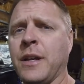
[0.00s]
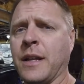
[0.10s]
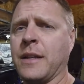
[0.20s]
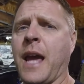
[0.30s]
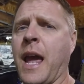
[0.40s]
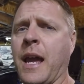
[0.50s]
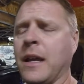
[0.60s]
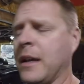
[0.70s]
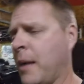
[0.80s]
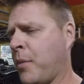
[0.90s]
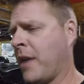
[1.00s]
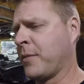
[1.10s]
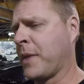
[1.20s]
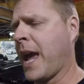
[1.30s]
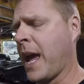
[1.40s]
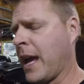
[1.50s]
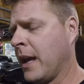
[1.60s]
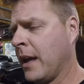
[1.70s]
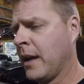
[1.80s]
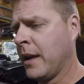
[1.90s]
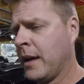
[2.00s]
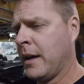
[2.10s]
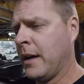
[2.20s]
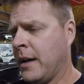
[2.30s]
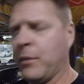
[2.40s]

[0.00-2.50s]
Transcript: that K I bought from K uh,